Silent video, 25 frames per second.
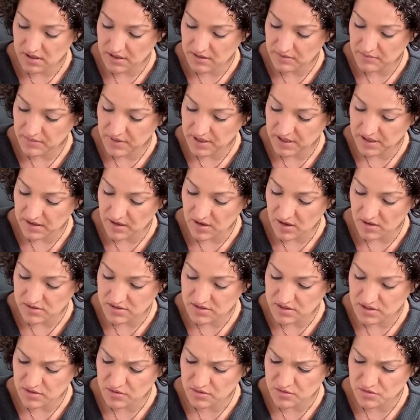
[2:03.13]
but
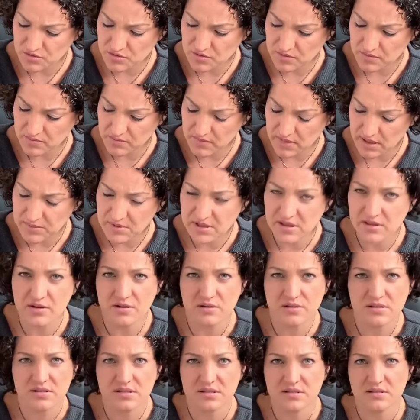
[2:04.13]
also maybe
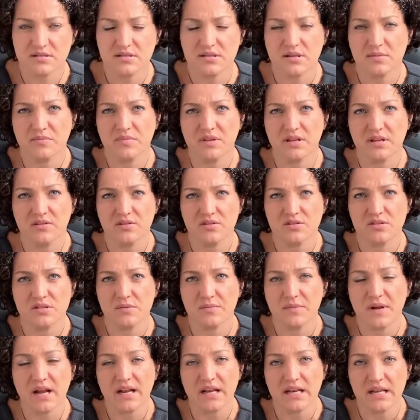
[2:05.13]
there's some
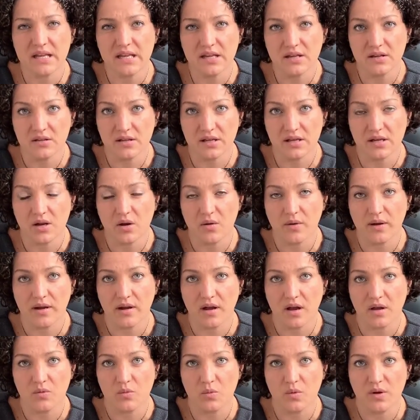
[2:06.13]
kind of healing going
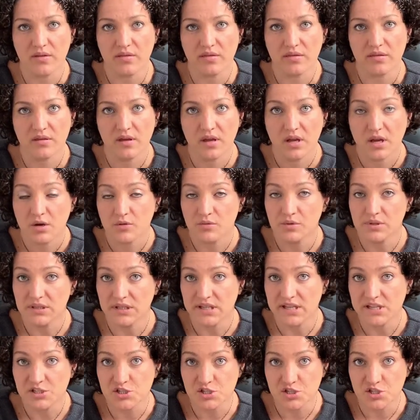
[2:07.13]
on with
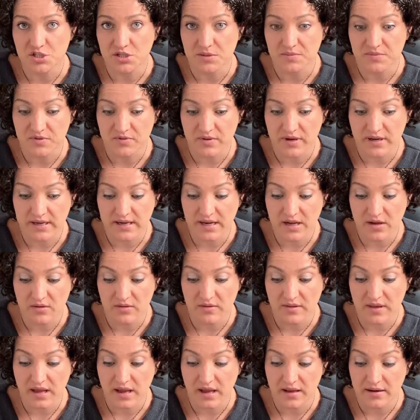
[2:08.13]
relationships right now.
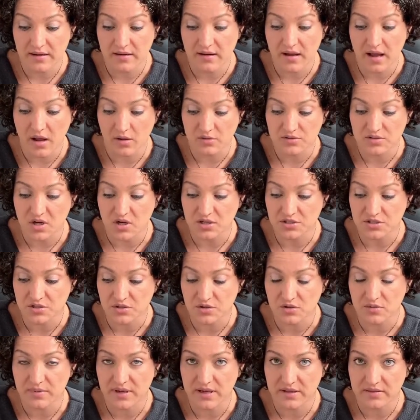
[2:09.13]
And I'll talk to you
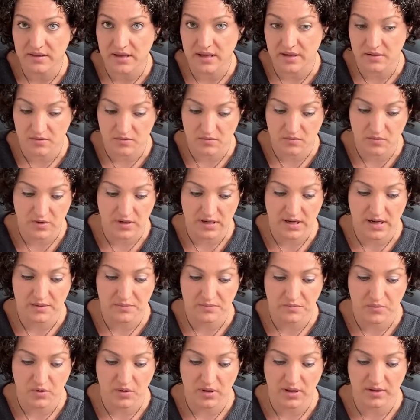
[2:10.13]
about that when I
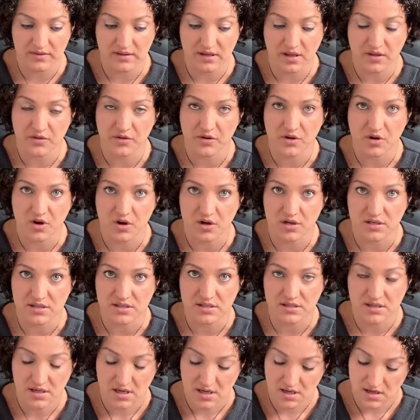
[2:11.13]
pull out the other
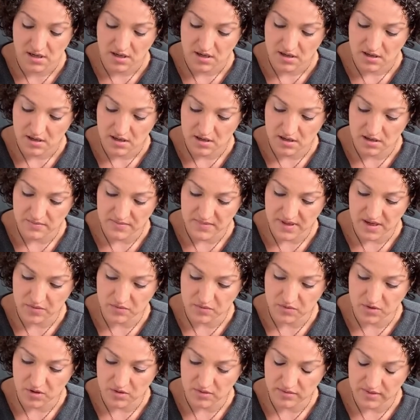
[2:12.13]
cards
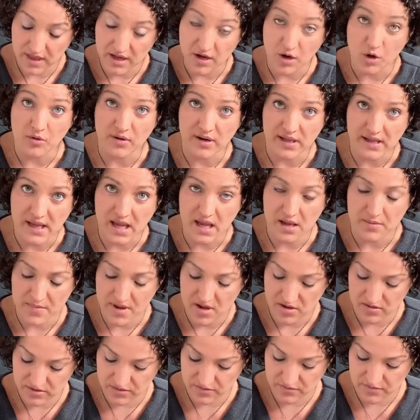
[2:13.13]
that already came
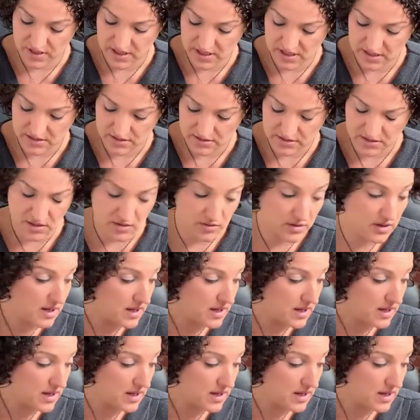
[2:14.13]
out in the reading. So